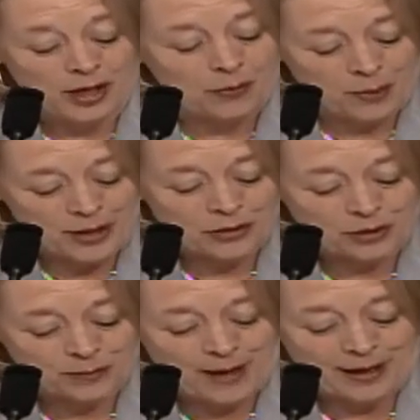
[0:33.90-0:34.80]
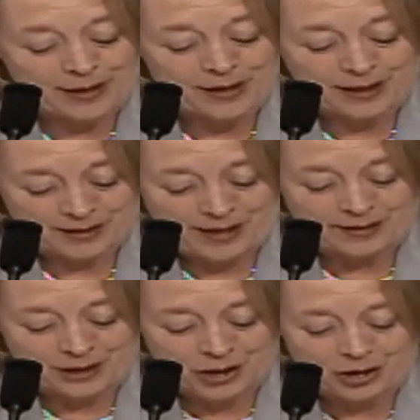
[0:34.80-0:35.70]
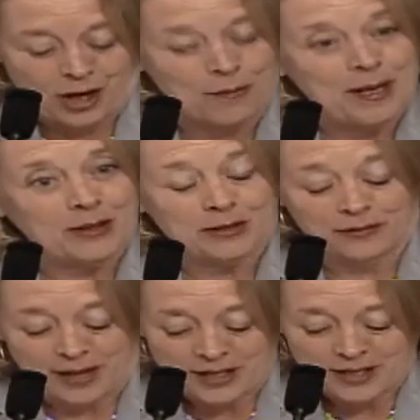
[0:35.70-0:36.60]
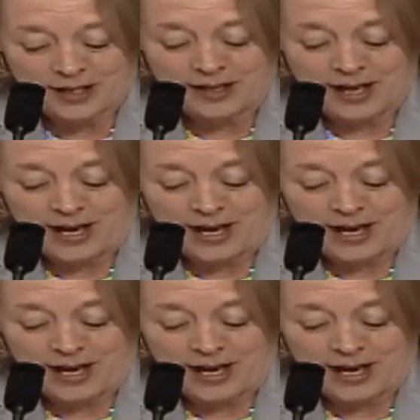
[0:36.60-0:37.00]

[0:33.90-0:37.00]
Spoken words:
wind turbine technician are Pennsylvania,